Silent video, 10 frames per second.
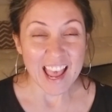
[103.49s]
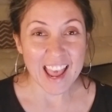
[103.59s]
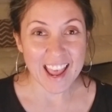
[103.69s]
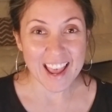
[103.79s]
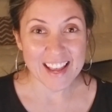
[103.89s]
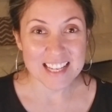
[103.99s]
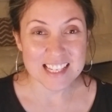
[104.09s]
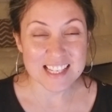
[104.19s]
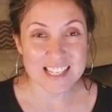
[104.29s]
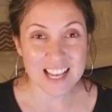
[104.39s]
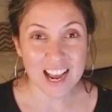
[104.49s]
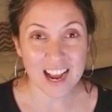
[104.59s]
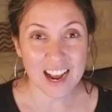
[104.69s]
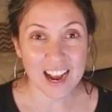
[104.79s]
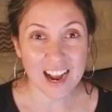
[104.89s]
And
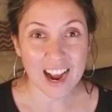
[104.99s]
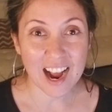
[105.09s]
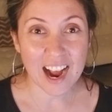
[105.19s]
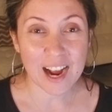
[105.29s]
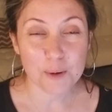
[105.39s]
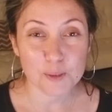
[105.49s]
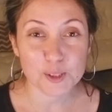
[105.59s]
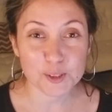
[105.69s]
I was